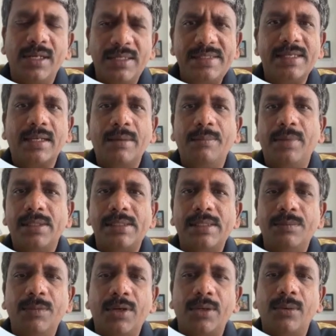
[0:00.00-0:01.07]
It's a
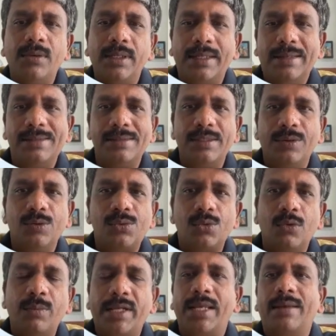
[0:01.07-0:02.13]
composite module. It has so
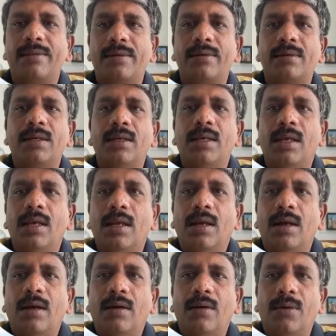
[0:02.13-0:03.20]
many other
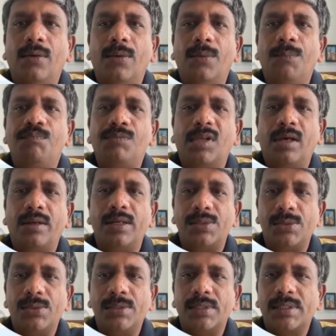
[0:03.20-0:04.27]

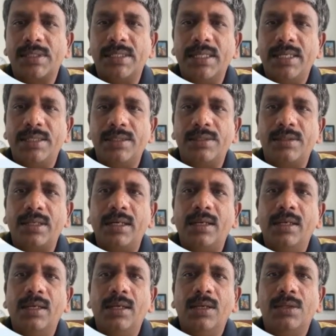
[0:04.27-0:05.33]
resources created, right?
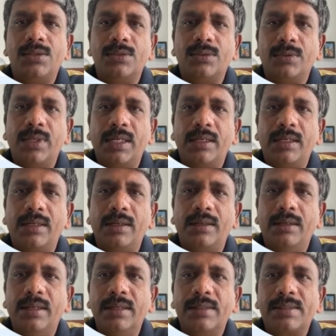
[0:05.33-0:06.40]
So
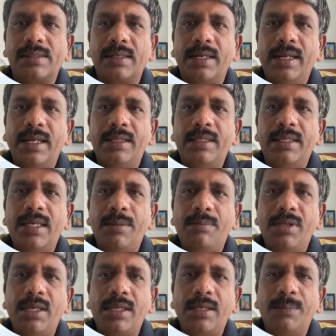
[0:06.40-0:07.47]
it does create the
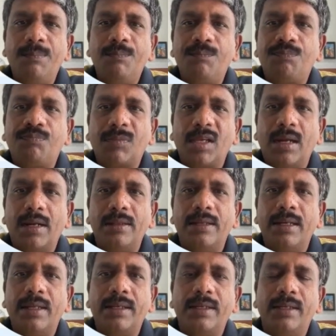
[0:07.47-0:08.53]
APIM, and the
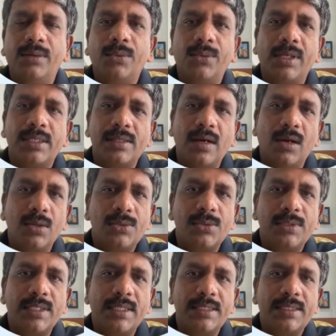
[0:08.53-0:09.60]
like it also
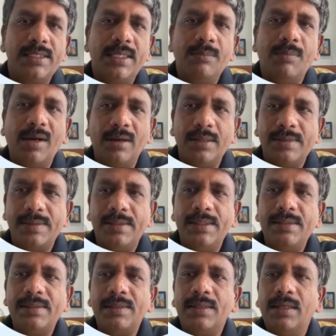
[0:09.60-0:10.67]
sets the
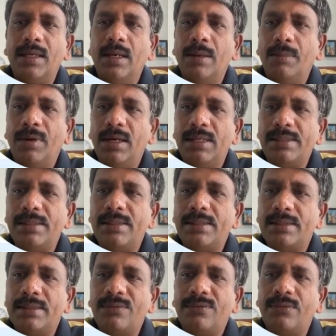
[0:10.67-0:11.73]
policies. Policy it
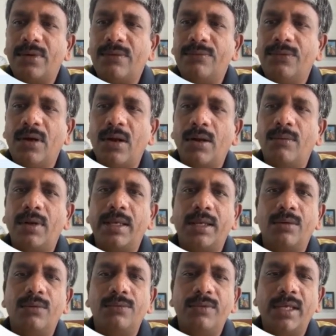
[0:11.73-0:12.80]
is for now, like
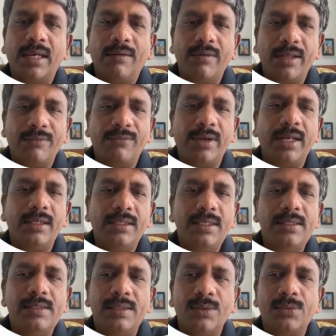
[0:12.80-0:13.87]
we have defined
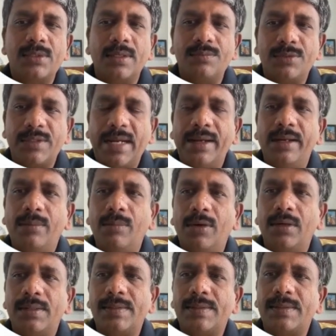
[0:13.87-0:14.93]
the some standard
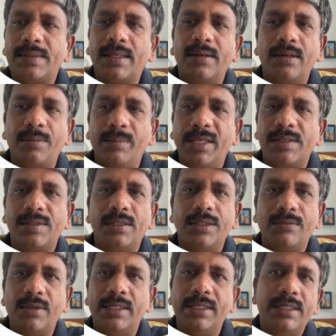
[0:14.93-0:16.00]
policies here, and based on
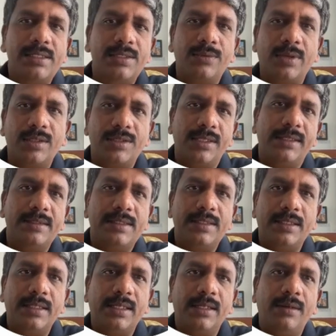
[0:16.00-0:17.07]
your needs you can change it
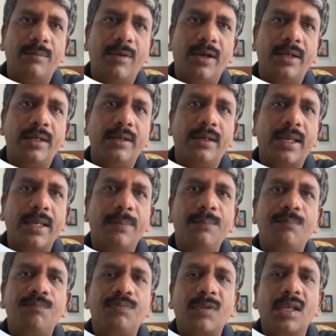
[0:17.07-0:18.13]
at any point in time.
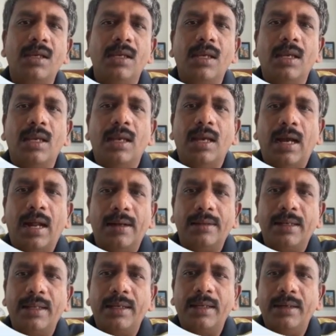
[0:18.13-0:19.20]
And the,
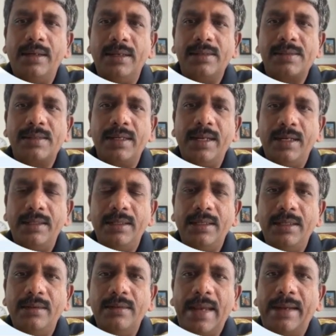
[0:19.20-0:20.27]
like it does create
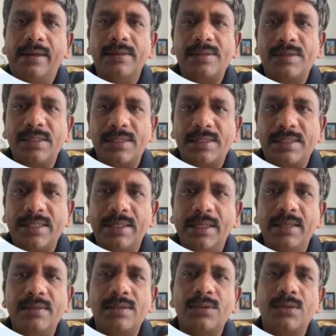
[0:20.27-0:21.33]
the diagnostic settings.